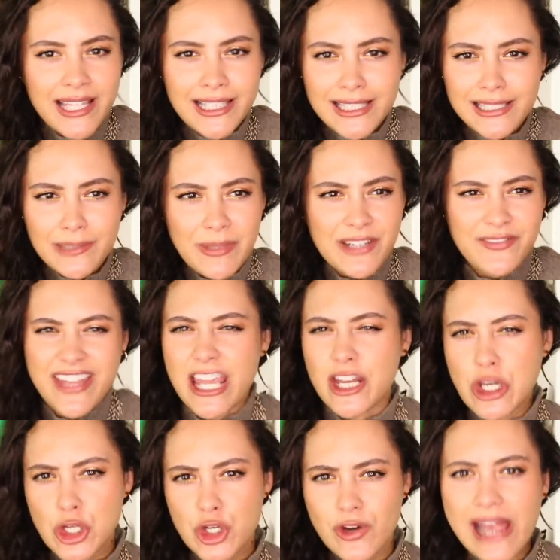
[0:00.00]
a little bit of
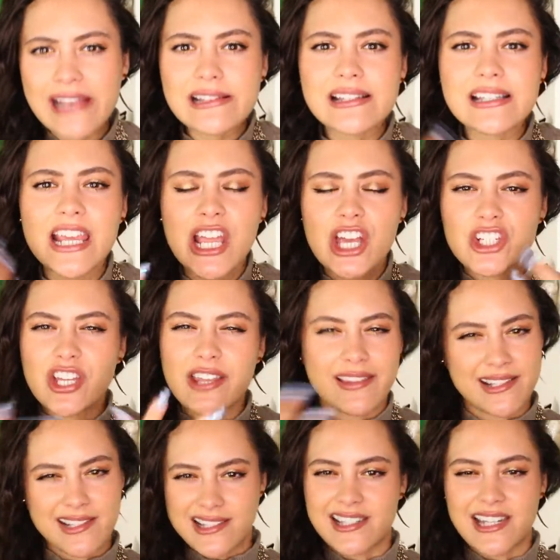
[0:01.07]
interest to the
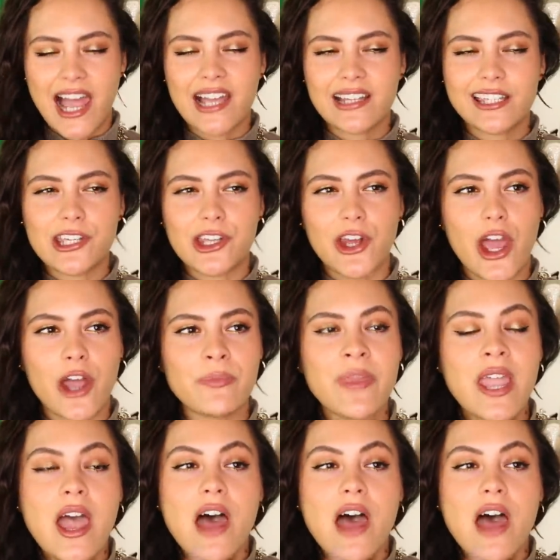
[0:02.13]
stack, you know?